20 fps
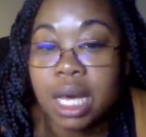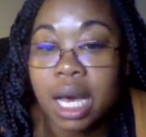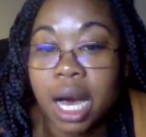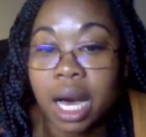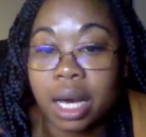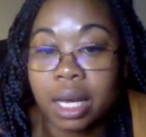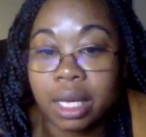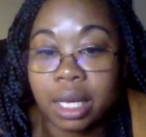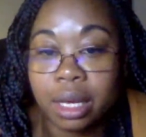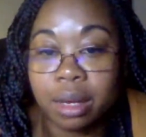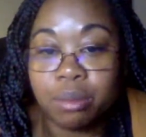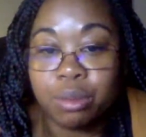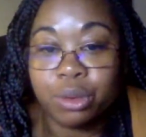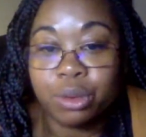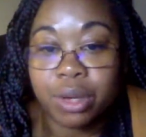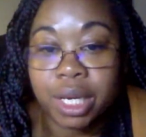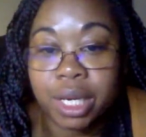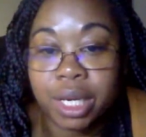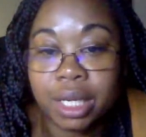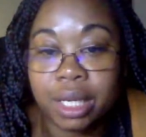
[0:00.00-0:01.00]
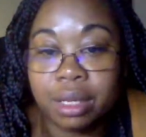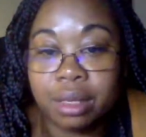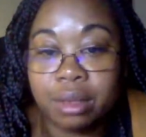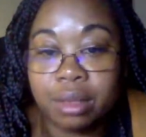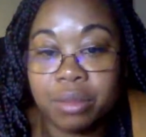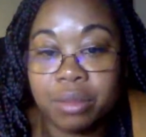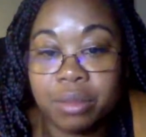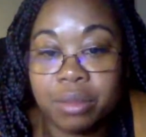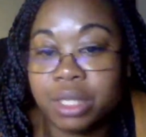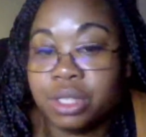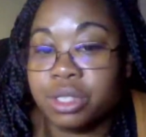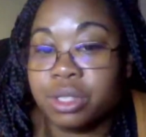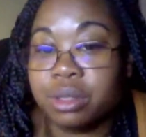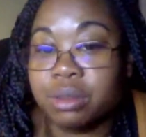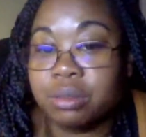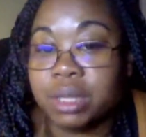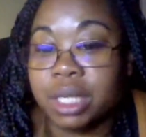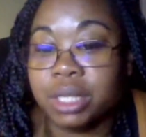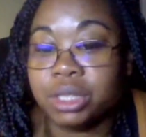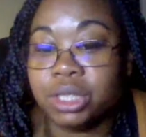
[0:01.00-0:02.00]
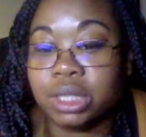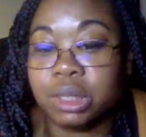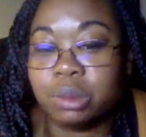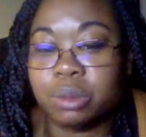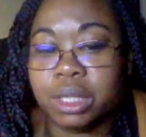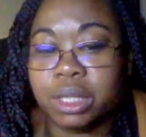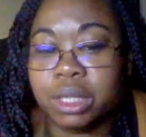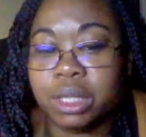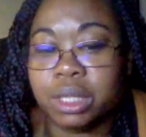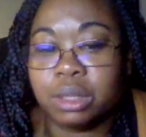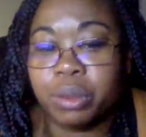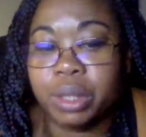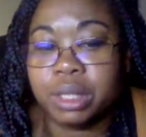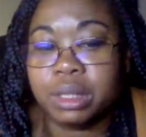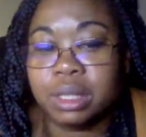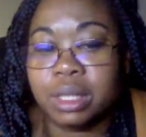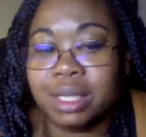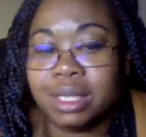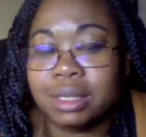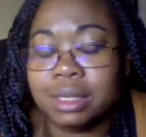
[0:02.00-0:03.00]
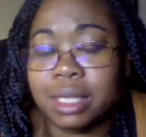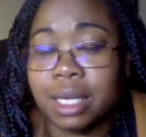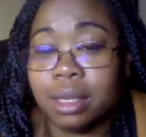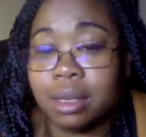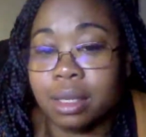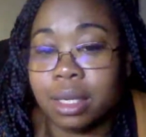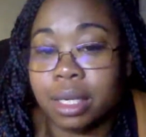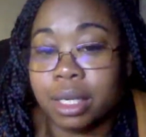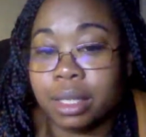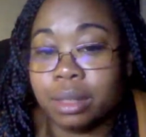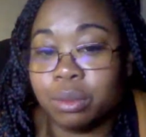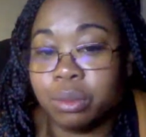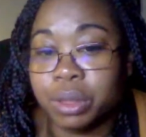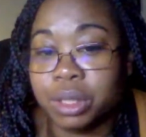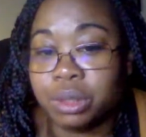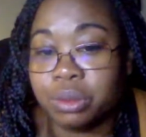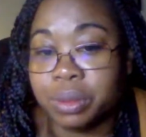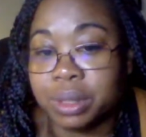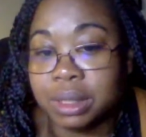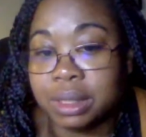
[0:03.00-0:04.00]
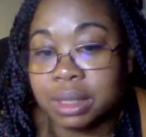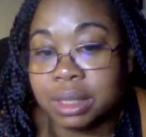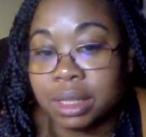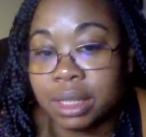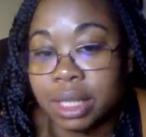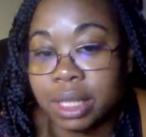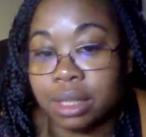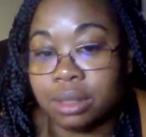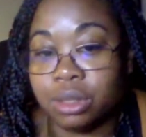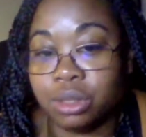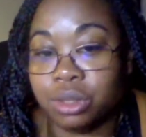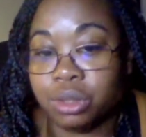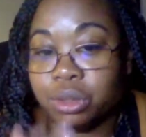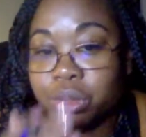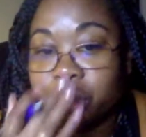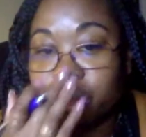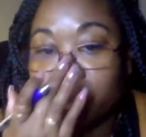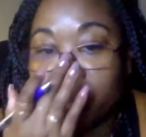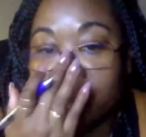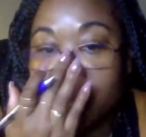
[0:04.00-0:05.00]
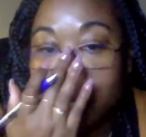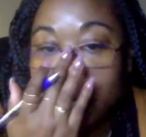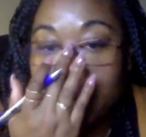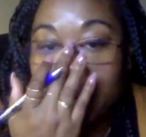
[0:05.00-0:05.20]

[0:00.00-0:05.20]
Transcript: I am grading the midterms. I just wanted to wait to the deadline, which was today, to